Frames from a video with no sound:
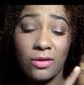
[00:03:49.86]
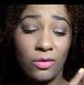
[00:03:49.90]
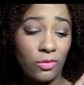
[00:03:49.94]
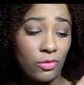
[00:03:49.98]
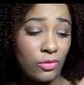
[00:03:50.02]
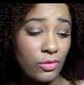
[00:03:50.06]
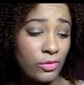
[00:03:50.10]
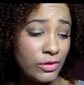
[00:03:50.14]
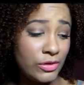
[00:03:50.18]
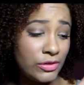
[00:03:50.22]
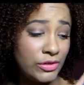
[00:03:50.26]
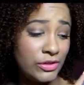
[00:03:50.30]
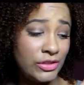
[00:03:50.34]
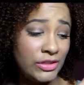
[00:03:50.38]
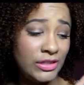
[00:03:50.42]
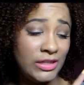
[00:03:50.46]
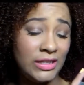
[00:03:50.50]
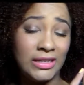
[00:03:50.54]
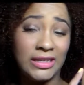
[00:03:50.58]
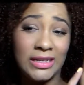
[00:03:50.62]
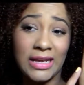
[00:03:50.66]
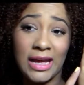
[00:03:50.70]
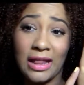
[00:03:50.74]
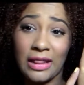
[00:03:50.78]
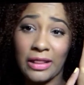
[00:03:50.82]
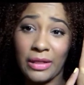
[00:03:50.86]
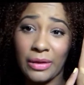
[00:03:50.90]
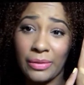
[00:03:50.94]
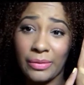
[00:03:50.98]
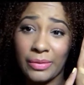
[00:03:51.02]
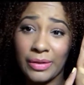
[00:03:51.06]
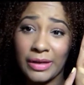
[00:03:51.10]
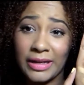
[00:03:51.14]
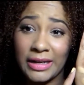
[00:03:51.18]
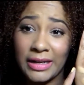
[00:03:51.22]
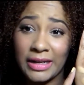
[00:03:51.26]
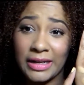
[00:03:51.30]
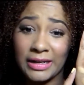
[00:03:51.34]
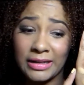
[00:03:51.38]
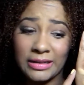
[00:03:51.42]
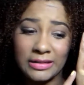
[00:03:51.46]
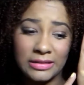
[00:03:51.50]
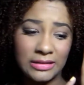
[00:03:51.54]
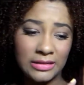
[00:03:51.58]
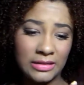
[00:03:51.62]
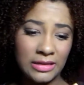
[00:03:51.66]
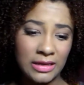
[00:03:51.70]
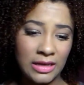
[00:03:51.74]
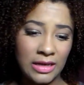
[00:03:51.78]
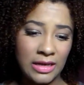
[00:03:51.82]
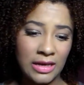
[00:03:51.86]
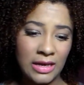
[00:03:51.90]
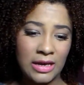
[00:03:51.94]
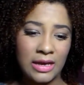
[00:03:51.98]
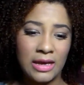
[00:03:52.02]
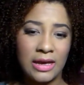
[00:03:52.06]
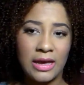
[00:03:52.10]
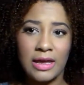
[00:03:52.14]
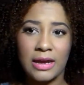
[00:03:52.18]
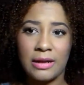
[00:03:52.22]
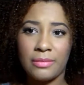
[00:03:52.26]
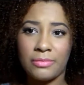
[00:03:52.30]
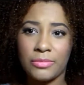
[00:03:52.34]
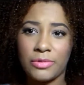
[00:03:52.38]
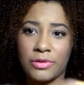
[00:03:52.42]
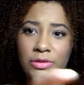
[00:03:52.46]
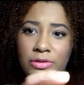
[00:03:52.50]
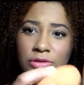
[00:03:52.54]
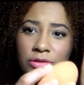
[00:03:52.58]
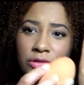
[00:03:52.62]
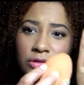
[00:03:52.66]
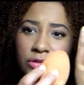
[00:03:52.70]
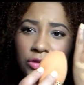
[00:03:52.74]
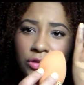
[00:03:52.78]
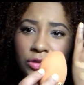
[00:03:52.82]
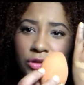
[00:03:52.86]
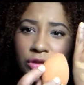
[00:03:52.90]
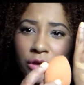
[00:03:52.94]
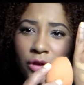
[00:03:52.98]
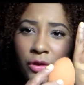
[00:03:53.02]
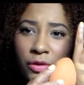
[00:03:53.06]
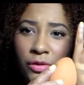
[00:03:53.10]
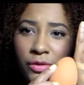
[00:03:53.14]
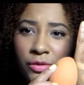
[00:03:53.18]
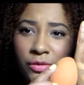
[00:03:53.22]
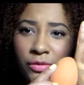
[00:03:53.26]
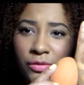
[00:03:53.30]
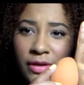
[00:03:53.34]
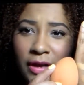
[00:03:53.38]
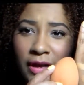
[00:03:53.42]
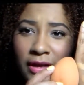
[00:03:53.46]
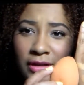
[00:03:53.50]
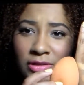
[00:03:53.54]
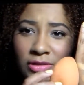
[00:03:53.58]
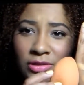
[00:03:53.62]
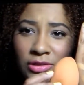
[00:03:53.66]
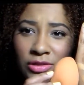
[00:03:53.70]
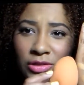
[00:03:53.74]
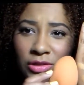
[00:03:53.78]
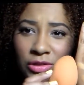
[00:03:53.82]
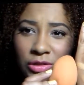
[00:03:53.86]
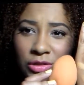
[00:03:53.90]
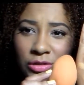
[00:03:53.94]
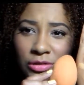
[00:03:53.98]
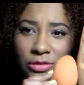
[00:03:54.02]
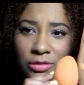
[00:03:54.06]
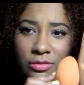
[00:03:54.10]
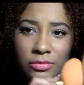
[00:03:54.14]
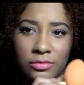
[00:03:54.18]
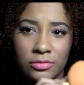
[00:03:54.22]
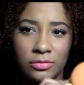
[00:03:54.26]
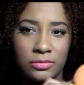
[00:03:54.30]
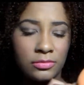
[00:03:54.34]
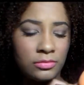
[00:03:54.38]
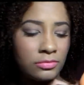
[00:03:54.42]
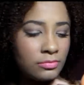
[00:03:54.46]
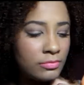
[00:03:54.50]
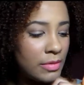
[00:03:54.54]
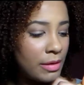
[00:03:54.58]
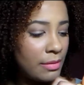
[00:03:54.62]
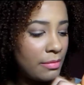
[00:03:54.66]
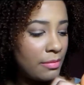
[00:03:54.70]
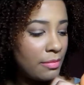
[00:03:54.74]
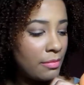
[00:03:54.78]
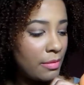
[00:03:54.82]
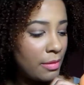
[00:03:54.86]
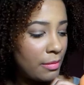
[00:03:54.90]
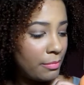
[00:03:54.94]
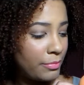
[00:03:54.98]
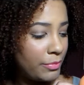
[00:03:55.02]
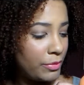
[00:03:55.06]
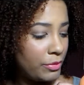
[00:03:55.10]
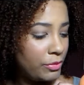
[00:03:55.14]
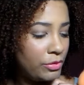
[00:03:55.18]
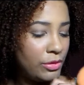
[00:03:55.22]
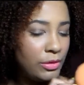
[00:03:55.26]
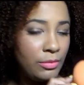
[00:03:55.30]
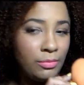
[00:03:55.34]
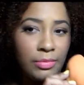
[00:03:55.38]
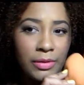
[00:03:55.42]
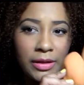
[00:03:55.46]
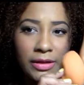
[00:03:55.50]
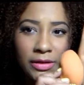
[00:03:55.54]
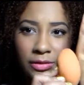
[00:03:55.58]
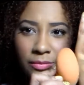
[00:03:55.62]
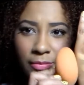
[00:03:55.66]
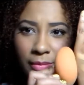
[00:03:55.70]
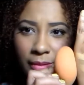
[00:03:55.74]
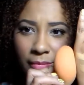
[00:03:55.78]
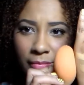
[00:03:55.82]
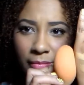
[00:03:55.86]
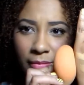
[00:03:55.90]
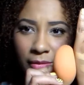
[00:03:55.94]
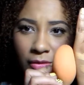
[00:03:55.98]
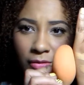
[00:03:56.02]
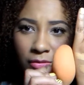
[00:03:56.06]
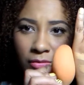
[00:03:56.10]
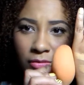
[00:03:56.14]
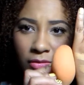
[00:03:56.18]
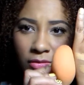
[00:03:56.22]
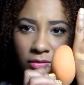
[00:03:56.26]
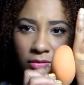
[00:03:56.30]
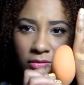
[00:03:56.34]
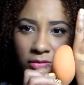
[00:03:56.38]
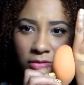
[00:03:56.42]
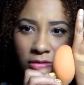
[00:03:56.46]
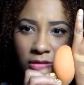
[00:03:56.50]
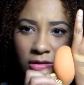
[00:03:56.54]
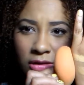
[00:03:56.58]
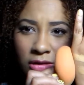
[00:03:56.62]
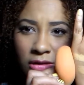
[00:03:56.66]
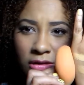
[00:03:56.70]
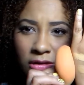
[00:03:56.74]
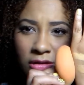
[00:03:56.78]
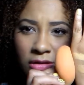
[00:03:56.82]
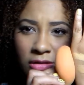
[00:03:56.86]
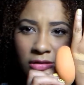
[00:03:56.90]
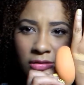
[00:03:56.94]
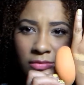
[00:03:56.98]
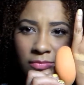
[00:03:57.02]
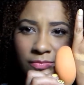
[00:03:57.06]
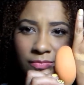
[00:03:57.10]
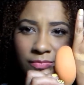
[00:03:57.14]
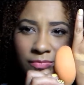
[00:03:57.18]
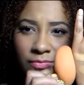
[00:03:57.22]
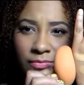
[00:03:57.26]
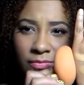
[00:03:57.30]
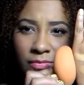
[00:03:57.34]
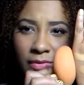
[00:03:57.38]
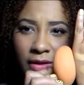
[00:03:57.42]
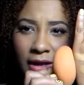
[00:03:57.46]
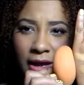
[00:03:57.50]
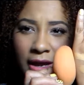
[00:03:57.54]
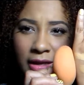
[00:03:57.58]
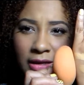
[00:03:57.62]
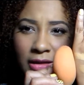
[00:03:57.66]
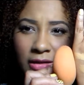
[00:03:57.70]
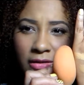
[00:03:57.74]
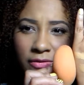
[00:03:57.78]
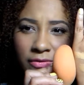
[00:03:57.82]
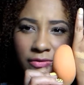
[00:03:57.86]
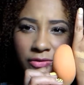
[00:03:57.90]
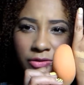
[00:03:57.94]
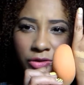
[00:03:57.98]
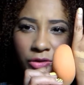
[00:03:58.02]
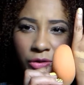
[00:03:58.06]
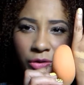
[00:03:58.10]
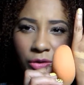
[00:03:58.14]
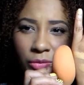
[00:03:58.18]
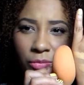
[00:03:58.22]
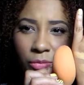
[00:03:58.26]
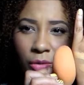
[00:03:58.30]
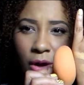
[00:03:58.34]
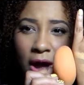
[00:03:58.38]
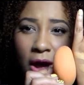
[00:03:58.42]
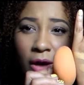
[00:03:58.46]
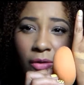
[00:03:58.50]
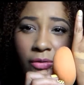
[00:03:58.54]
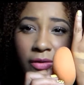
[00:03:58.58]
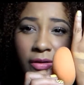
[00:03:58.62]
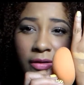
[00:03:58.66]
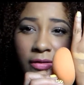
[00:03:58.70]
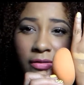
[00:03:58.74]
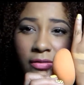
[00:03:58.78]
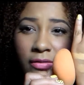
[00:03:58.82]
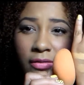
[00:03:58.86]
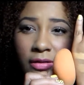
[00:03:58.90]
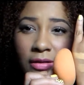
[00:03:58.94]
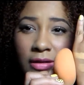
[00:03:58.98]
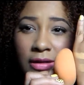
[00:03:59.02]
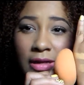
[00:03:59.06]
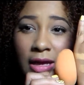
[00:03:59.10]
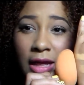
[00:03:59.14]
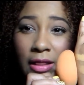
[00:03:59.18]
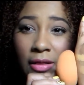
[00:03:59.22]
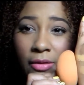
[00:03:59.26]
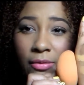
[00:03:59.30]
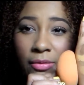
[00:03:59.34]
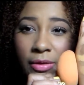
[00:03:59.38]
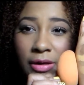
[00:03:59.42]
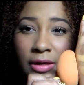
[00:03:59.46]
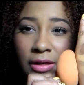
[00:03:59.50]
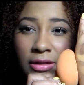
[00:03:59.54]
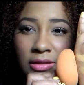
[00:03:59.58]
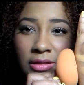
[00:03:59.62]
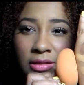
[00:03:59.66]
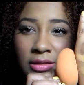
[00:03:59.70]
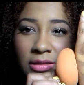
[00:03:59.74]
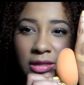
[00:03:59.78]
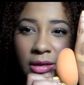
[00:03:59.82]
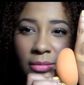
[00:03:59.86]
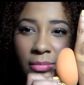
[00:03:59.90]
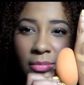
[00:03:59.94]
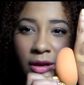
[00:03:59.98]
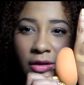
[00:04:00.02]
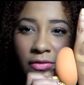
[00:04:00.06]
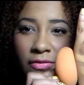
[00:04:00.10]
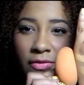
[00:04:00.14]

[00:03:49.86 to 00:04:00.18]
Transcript: orangey yellow it is. And I'm going to just show you next to maybe my beauty blender, maybe it will kind of show you how yellow it is. It's coming